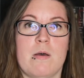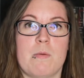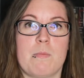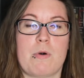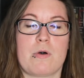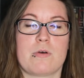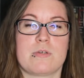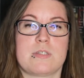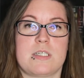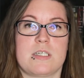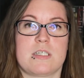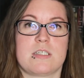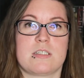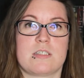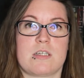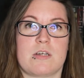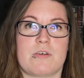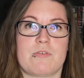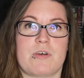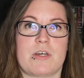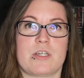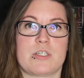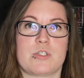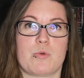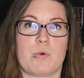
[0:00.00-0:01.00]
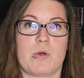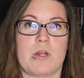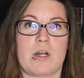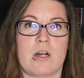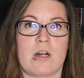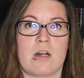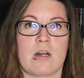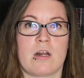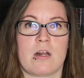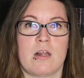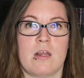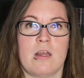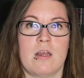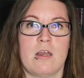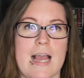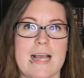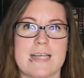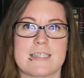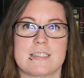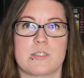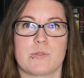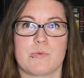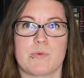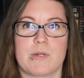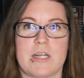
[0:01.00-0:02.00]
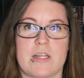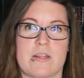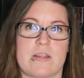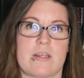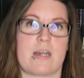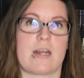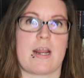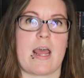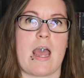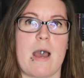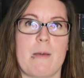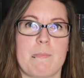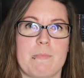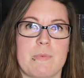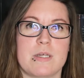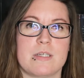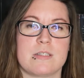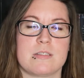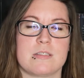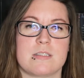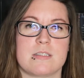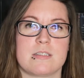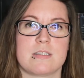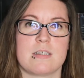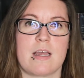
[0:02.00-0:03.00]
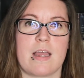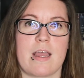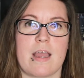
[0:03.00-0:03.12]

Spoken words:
posting stuff on Twitter as the readathon happens,